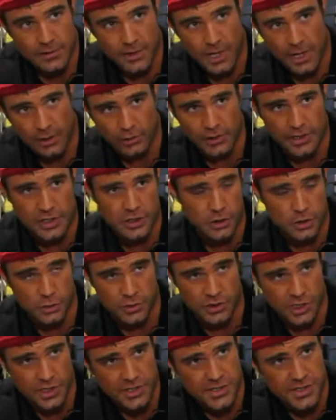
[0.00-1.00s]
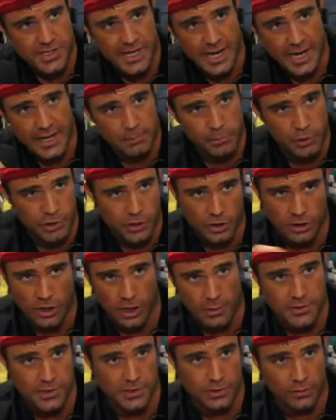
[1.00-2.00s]
Not only did you adjust the diet, put your
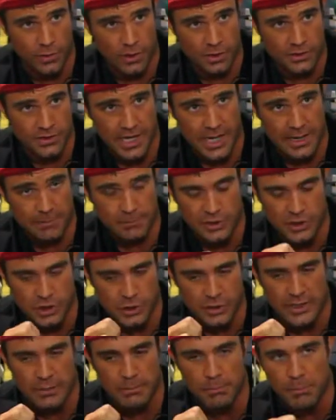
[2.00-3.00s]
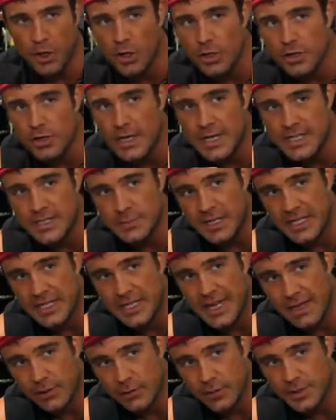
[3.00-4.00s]
carbs at the wrong time, but you didn't burn as many
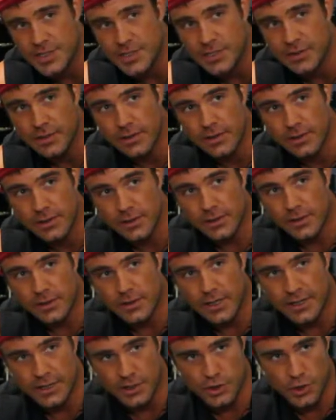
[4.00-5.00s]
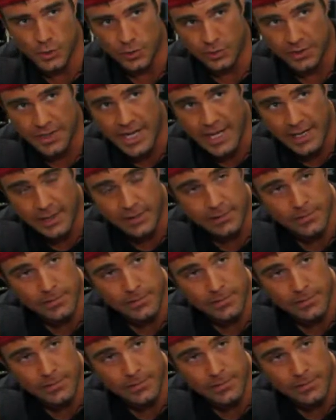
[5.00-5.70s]
calories in the total day.